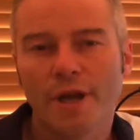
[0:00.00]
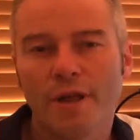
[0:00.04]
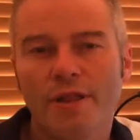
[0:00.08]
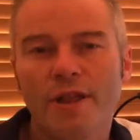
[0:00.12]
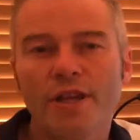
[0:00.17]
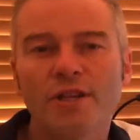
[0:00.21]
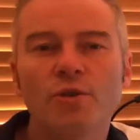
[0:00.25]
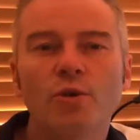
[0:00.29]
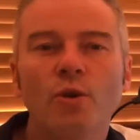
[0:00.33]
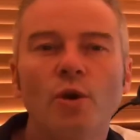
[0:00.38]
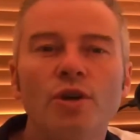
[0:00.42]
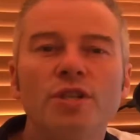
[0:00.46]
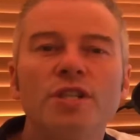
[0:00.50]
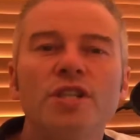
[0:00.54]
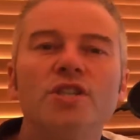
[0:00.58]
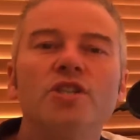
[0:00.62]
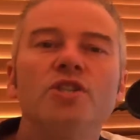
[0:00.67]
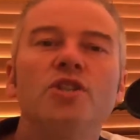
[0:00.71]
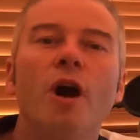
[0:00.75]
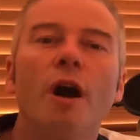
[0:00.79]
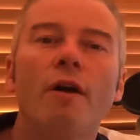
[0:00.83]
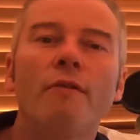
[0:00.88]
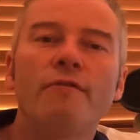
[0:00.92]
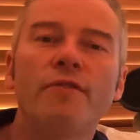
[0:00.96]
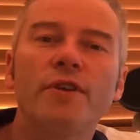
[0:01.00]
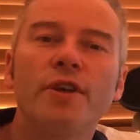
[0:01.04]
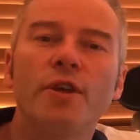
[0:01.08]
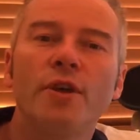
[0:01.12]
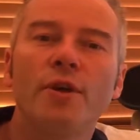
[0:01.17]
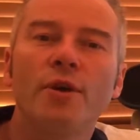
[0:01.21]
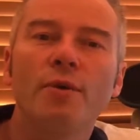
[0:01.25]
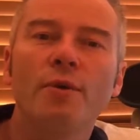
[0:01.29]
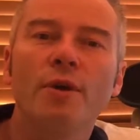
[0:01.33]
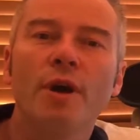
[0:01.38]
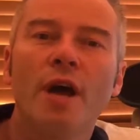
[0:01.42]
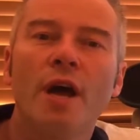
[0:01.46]
This course is not for
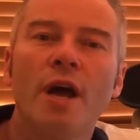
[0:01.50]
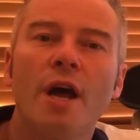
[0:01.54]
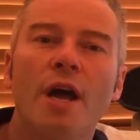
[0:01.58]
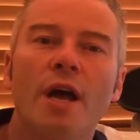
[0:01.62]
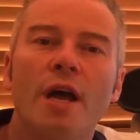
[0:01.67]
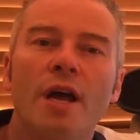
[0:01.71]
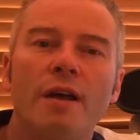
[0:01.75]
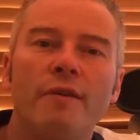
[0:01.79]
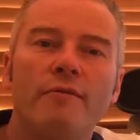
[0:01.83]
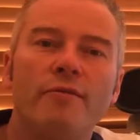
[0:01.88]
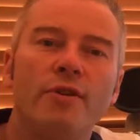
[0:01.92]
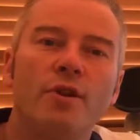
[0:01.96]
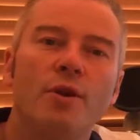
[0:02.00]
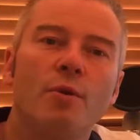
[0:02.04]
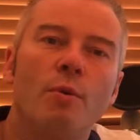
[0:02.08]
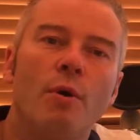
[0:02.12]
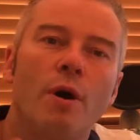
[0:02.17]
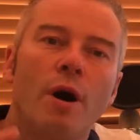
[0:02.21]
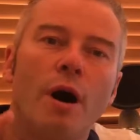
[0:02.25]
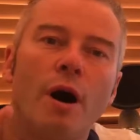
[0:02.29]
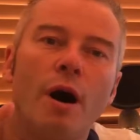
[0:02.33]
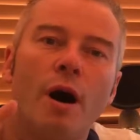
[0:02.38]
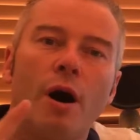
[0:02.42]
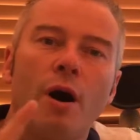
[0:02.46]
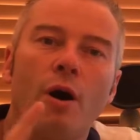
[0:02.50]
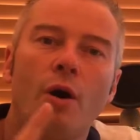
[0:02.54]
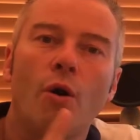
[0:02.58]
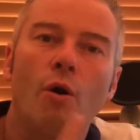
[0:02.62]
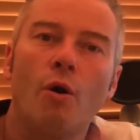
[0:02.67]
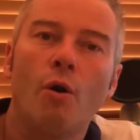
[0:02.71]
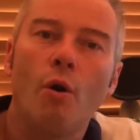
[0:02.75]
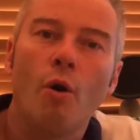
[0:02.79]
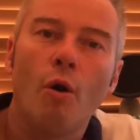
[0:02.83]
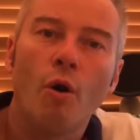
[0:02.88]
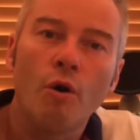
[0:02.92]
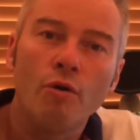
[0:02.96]
you if you are
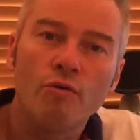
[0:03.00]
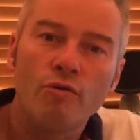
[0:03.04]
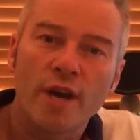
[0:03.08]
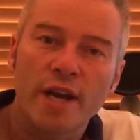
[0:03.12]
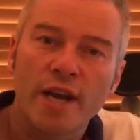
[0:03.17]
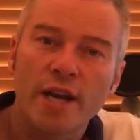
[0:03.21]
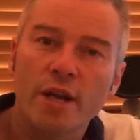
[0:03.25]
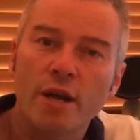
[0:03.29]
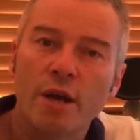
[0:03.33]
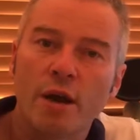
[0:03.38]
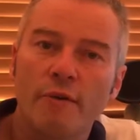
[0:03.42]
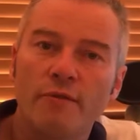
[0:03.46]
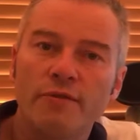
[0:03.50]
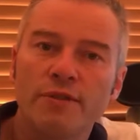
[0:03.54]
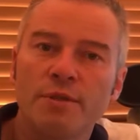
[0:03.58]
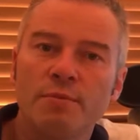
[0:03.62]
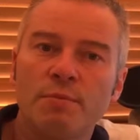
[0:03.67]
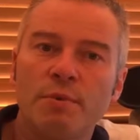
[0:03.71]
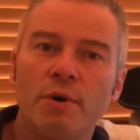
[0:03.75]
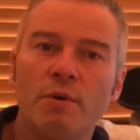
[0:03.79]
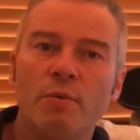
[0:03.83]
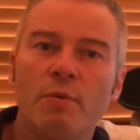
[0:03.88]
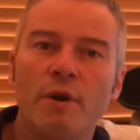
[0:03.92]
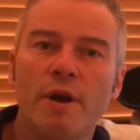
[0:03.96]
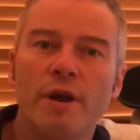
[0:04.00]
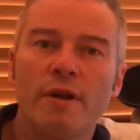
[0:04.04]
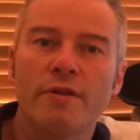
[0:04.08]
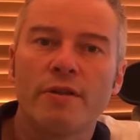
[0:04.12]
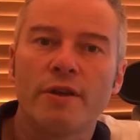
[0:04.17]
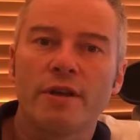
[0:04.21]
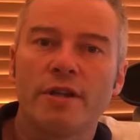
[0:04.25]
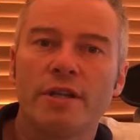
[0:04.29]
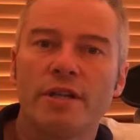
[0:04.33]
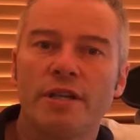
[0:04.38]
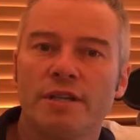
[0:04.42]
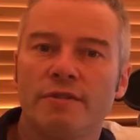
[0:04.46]
already comfortable
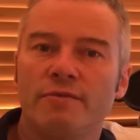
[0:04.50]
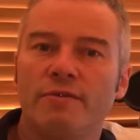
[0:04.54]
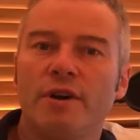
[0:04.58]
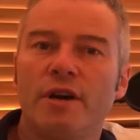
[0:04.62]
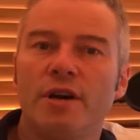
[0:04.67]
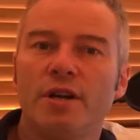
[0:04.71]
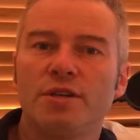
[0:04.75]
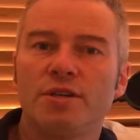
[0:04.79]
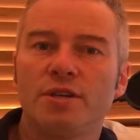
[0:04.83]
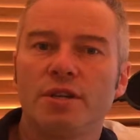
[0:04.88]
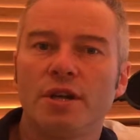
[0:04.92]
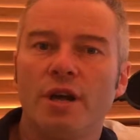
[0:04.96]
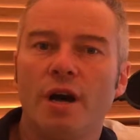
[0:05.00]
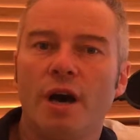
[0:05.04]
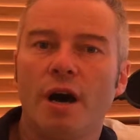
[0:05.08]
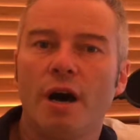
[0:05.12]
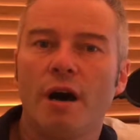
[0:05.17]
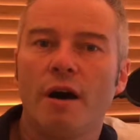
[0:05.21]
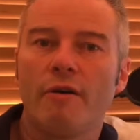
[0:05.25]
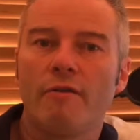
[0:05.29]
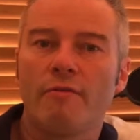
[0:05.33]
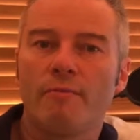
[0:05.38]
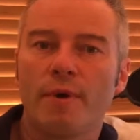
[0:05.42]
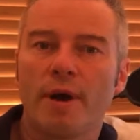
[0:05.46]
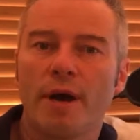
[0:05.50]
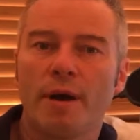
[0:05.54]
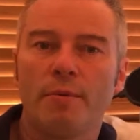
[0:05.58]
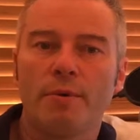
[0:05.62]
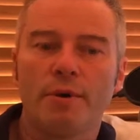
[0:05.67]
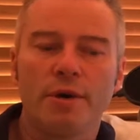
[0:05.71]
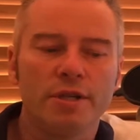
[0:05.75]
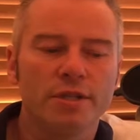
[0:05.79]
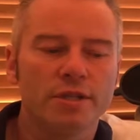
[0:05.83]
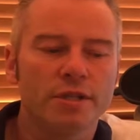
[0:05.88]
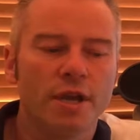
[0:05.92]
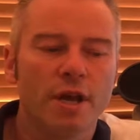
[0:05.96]
with this version of
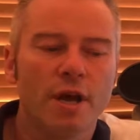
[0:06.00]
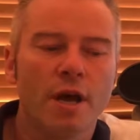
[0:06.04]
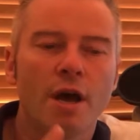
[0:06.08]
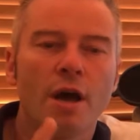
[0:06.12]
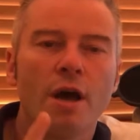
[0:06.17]
PowerPoint.